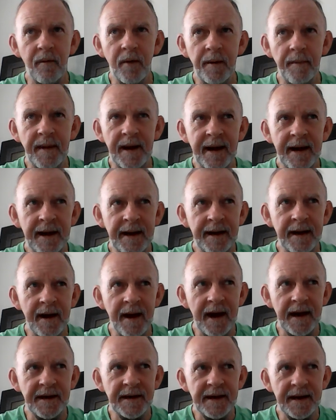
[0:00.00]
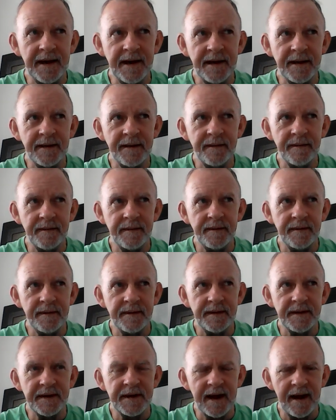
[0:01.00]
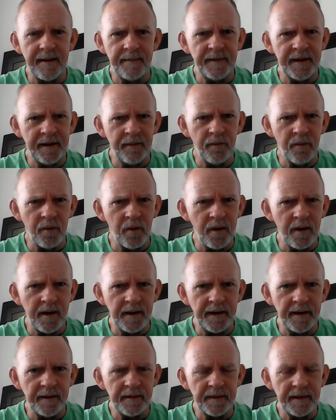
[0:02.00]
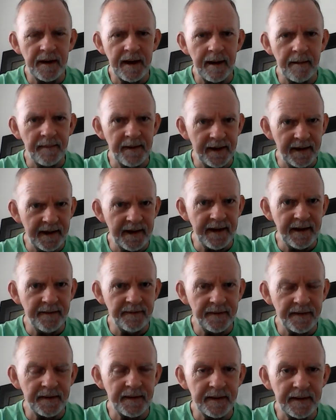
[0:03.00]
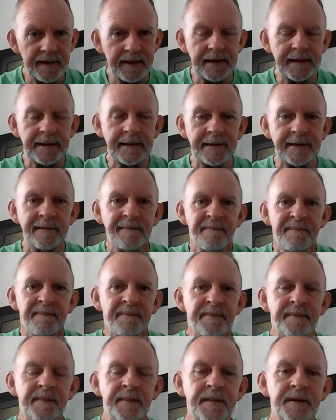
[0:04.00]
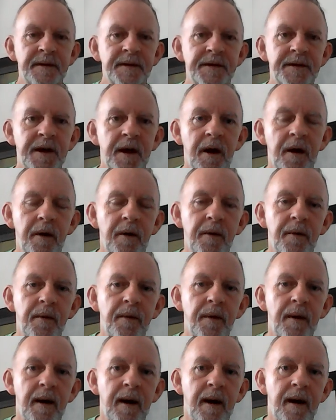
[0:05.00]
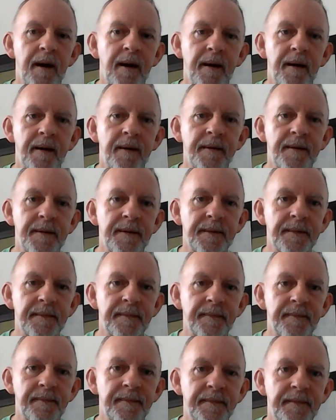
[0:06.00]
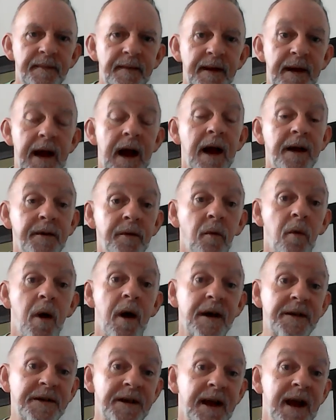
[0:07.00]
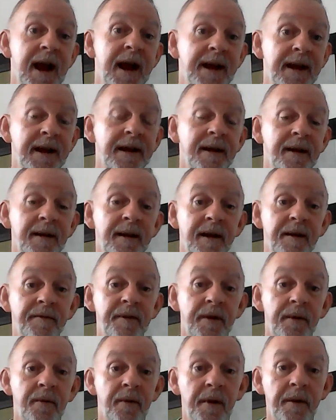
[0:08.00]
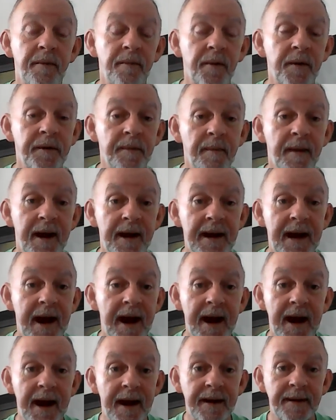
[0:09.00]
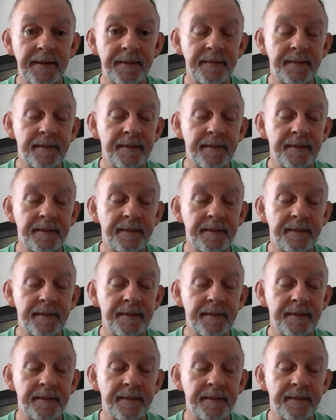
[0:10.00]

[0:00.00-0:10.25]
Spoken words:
would have been in 1971, I believe. So, got to watch that in the living room with my dad.